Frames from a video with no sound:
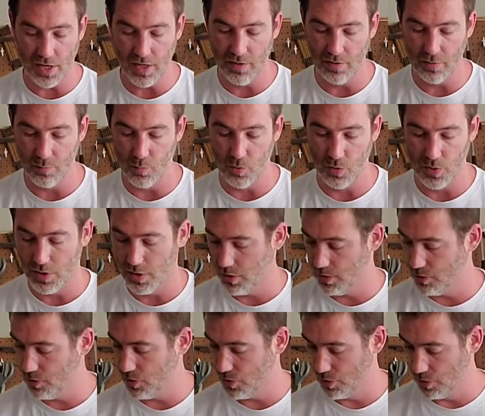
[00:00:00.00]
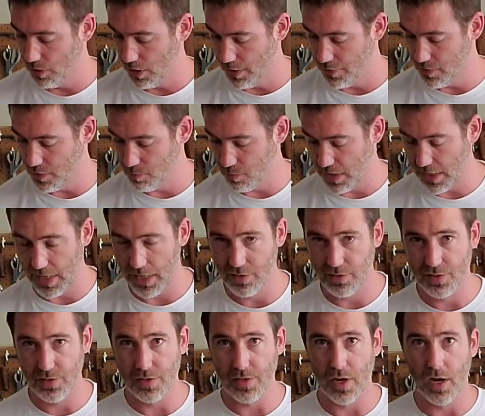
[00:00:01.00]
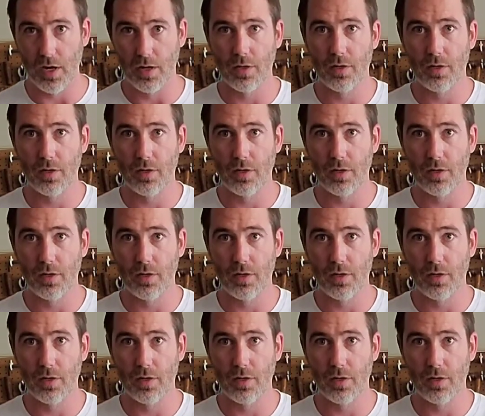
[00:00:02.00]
of the bridge and then my headstock.